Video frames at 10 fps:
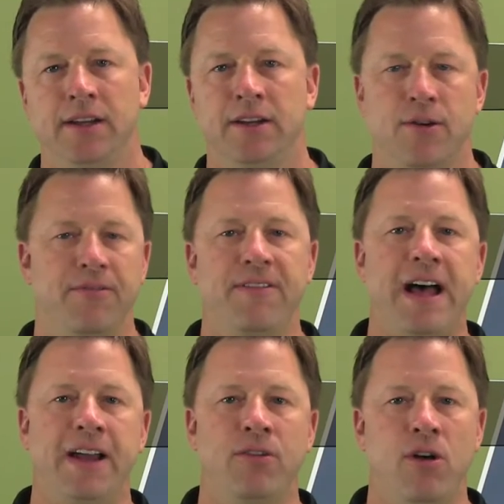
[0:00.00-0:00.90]

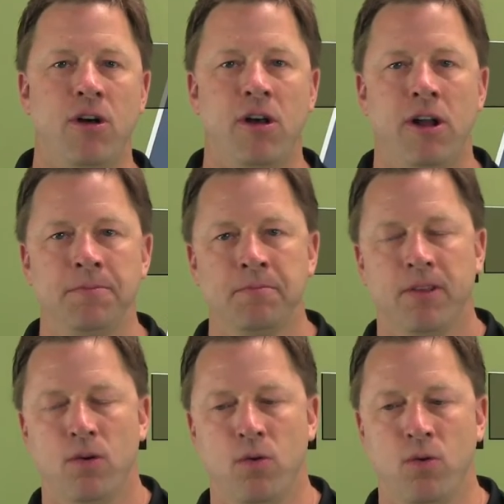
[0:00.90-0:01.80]
5-all,
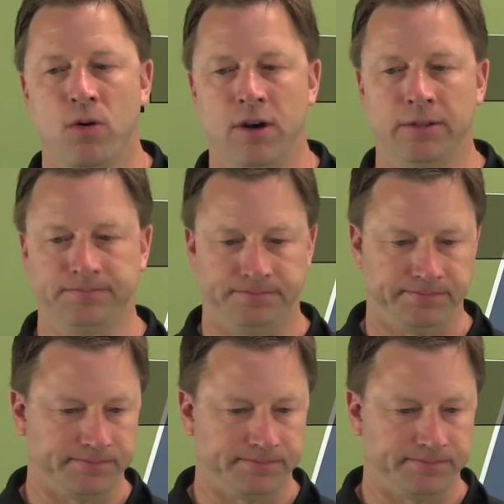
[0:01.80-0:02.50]
or